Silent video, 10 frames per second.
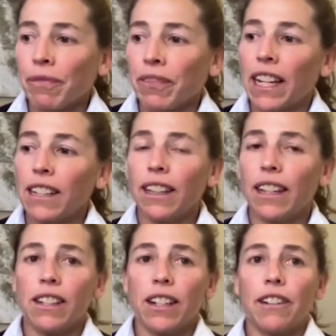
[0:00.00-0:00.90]
he said
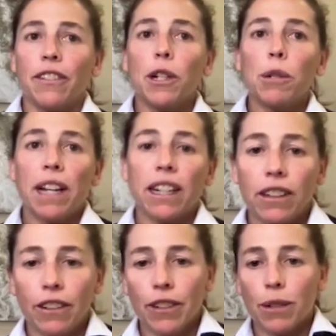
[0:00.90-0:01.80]
they saw a few pink
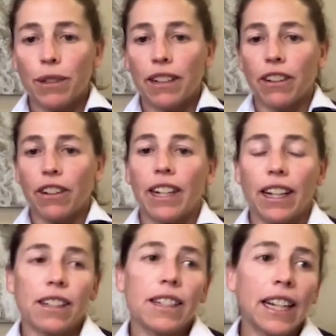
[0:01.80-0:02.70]
dolphins, but they were going
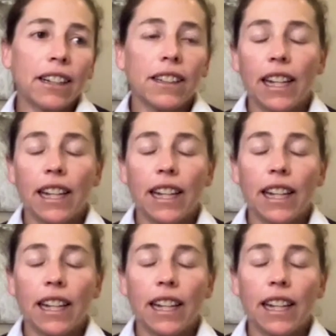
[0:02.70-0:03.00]
extinct.